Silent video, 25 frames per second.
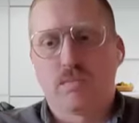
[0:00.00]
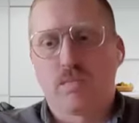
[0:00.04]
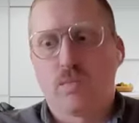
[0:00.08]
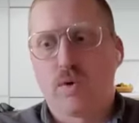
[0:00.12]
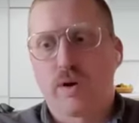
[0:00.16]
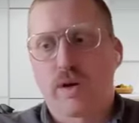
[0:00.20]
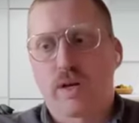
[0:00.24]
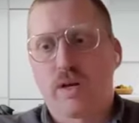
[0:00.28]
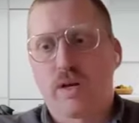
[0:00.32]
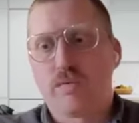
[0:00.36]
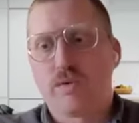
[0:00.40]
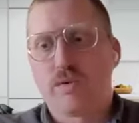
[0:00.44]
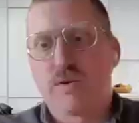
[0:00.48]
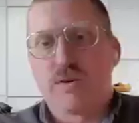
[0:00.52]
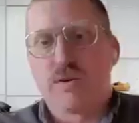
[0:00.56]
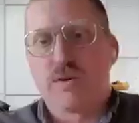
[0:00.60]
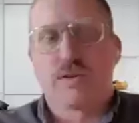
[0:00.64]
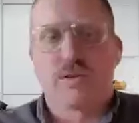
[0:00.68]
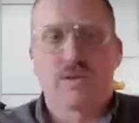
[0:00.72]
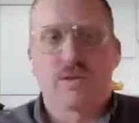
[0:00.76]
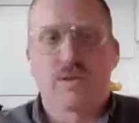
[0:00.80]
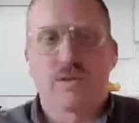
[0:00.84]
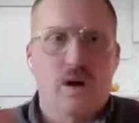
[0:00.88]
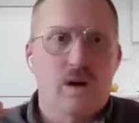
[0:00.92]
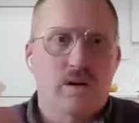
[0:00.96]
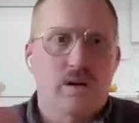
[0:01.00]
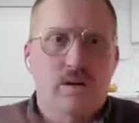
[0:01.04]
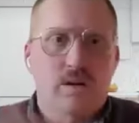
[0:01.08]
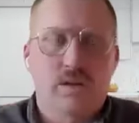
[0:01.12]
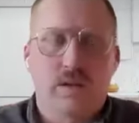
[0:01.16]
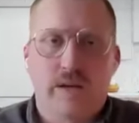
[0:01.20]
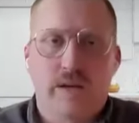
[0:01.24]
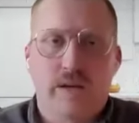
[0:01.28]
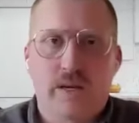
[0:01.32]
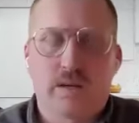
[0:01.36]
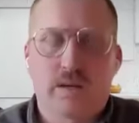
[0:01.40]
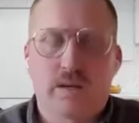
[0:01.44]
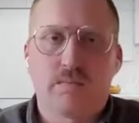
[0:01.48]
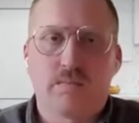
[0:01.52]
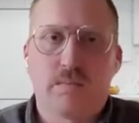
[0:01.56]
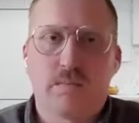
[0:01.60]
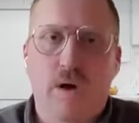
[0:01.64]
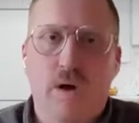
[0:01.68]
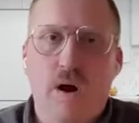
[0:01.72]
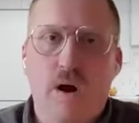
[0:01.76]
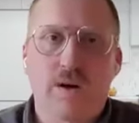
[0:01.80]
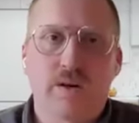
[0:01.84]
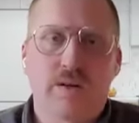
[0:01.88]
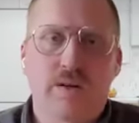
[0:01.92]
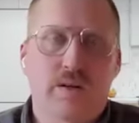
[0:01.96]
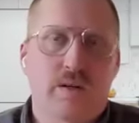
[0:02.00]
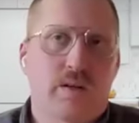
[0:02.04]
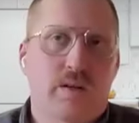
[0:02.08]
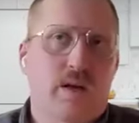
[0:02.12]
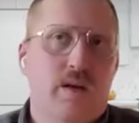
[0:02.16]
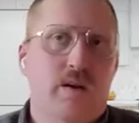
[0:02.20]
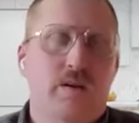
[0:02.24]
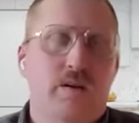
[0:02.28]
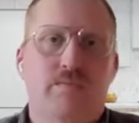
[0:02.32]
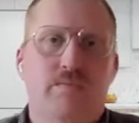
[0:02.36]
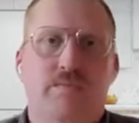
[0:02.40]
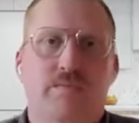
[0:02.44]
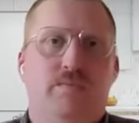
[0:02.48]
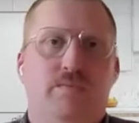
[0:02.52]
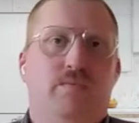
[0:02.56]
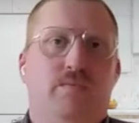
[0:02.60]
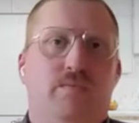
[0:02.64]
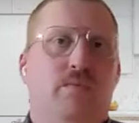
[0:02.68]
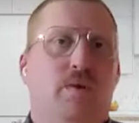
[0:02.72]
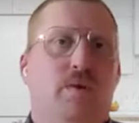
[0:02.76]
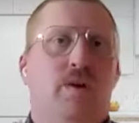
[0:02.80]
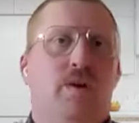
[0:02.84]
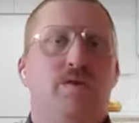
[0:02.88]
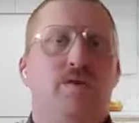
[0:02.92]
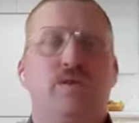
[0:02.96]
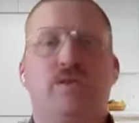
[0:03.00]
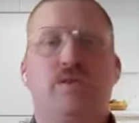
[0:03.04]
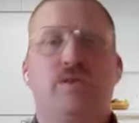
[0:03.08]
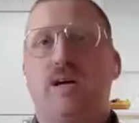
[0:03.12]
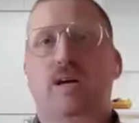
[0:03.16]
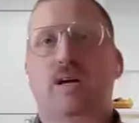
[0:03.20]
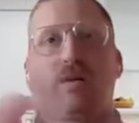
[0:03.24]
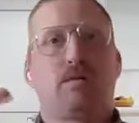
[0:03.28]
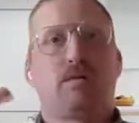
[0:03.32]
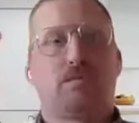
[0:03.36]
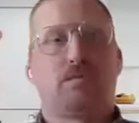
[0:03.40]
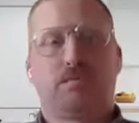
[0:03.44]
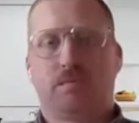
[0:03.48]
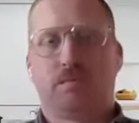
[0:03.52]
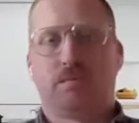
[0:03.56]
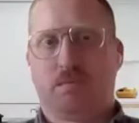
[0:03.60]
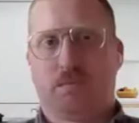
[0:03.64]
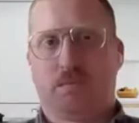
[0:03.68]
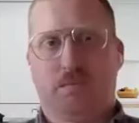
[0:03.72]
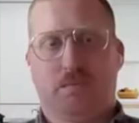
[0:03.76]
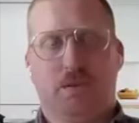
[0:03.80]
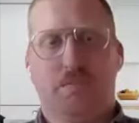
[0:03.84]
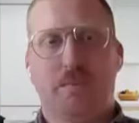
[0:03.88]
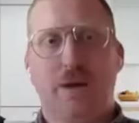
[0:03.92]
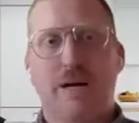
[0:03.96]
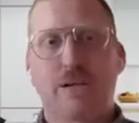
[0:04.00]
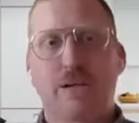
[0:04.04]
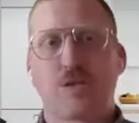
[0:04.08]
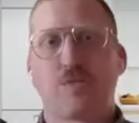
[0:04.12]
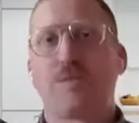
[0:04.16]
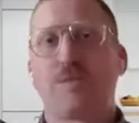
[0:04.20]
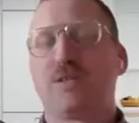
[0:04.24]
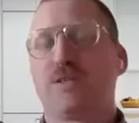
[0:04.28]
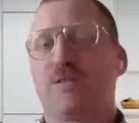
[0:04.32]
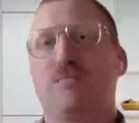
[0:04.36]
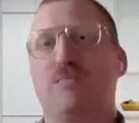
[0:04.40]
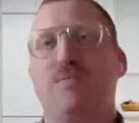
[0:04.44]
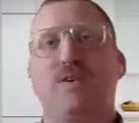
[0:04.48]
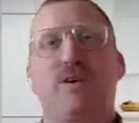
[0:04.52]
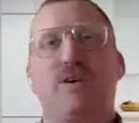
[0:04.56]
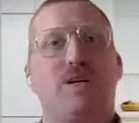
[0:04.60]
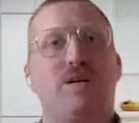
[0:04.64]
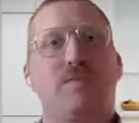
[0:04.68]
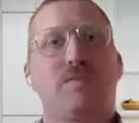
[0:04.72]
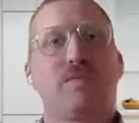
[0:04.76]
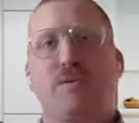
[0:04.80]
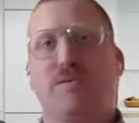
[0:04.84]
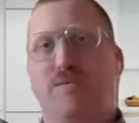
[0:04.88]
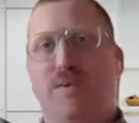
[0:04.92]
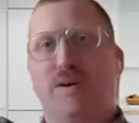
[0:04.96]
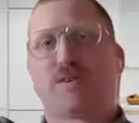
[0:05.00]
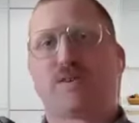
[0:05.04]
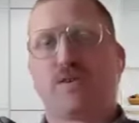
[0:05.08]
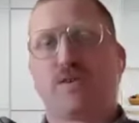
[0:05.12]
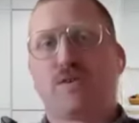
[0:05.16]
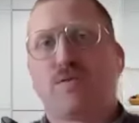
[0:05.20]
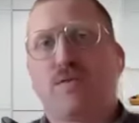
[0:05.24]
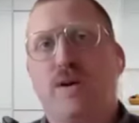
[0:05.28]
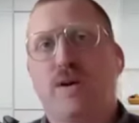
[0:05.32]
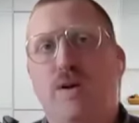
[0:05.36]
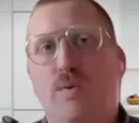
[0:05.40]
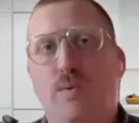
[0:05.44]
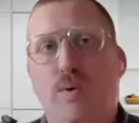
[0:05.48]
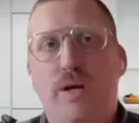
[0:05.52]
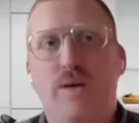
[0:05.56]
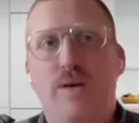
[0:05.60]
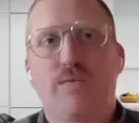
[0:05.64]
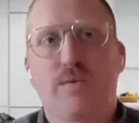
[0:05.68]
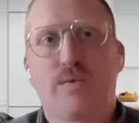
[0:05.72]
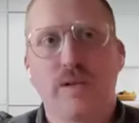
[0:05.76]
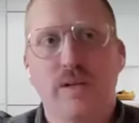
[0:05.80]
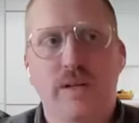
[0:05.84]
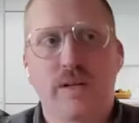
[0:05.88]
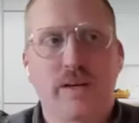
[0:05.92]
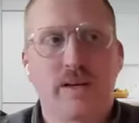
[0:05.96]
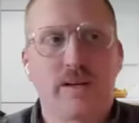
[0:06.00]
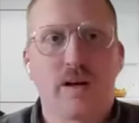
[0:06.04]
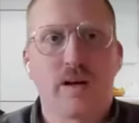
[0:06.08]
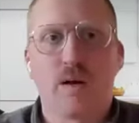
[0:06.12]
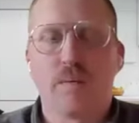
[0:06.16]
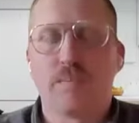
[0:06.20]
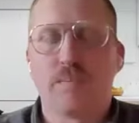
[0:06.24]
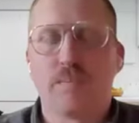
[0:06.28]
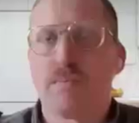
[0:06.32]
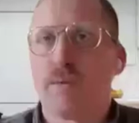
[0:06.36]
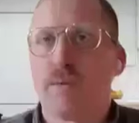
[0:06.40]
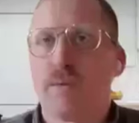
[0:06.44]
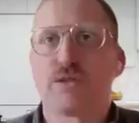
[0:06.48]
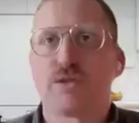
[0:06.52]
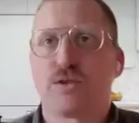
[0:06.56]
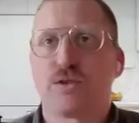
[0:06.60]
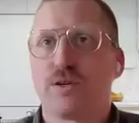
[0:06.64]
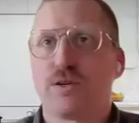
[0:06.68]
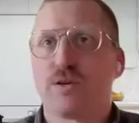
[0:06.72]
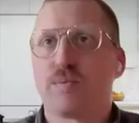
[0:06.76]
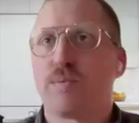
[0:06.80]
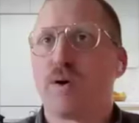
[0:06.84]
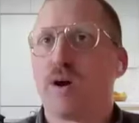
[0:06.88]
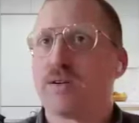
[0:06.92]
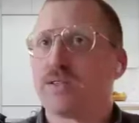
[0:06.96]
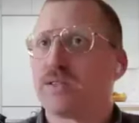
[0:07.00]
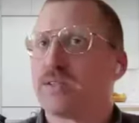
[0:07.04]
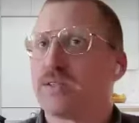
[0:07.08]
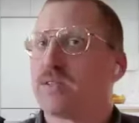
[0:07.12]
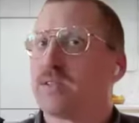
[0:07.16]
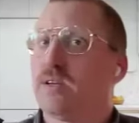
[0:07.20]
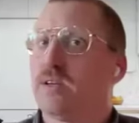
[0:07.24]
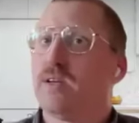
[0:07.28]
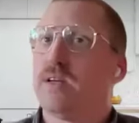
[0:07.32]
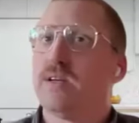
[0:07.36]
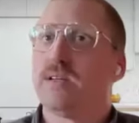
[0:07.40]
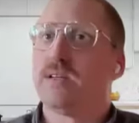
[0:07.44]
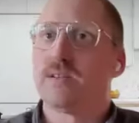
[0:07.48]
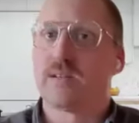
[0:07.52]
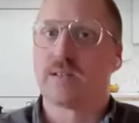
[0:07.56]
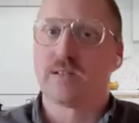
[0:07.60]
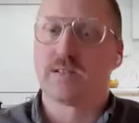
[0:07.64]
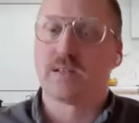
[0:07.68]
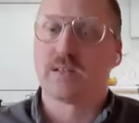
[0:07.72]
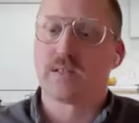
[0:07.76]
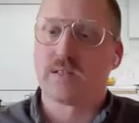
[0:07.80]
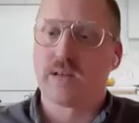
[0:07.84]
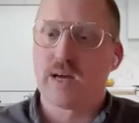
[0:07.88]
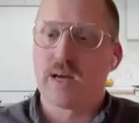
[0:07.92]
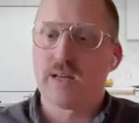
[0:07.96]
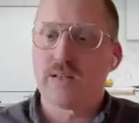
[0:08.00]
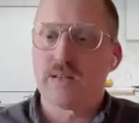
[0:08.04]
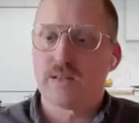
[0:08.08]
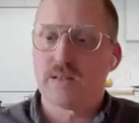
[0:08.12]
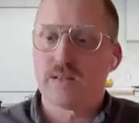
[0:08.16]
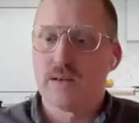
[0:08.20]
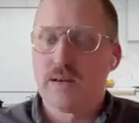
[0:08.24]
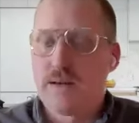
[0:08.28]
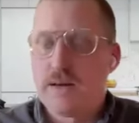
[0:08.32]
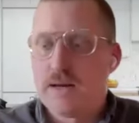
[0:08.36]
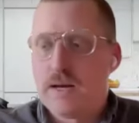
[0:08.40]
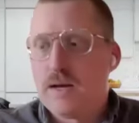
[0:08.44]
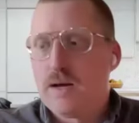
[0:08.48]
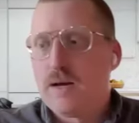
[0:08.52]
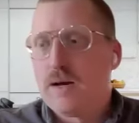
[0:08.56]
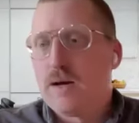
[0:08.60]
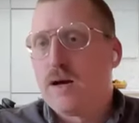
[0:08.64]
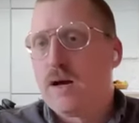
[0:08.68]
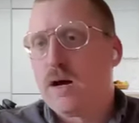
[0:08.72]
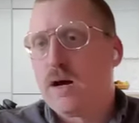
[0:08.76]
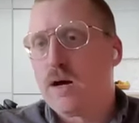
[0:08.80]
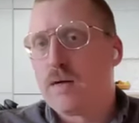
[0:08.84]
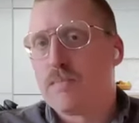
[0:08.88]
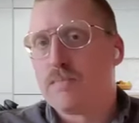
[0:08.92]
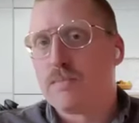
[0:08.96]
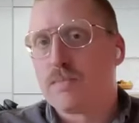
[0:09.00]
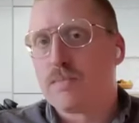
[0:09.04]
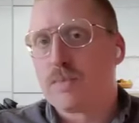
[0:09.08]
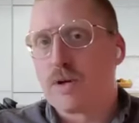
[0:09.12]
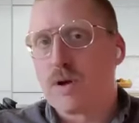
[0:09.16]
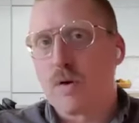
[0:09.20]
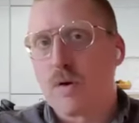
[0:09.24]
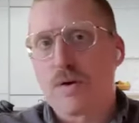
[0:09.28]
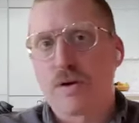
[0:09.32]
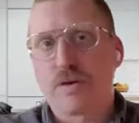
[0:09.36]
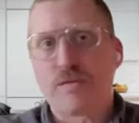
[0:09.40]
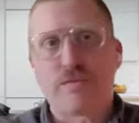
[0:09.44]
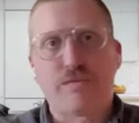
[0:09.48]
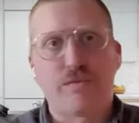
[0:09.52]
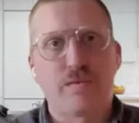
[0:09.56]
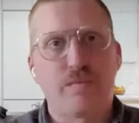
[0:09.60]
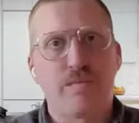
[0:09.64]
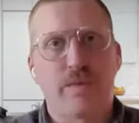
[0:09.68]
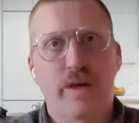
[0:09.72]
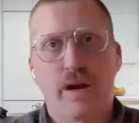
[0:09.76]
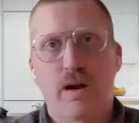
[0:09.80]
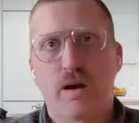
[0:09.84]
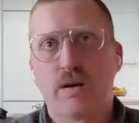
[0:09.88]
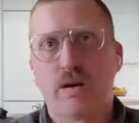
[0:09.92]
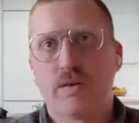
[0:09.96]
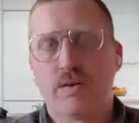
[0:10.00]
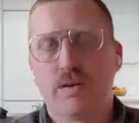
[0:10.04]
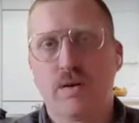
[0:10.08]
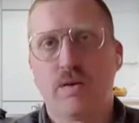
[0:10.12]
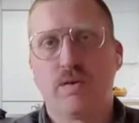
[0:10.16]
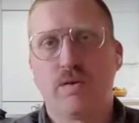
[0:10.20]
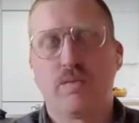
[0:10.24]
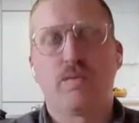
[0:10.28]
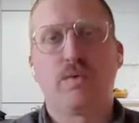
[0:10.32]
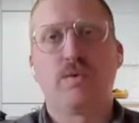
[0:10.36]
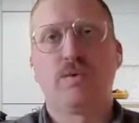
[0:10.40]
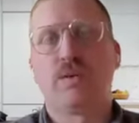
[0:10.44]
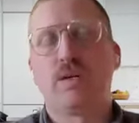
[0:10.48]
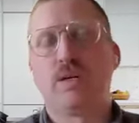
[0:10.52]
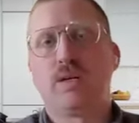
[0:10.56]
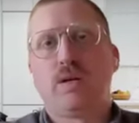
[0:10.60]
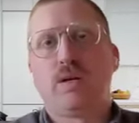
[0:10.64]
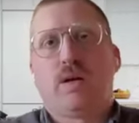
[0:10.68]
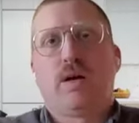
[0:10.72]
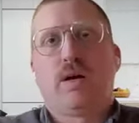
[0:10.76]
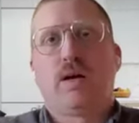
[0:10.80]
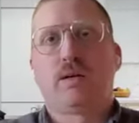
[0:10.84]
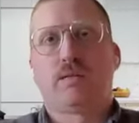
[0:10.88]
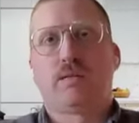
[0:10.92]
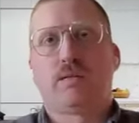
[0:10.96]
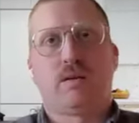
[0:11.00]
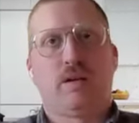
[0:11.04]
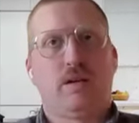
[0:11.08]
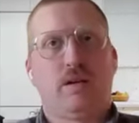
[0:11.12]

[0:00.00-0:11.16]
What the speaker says: working with an installer like Bar to kind of understand the measurements and bringing in a professional right away really can help make sure your project is a success. Going from there, we'll need a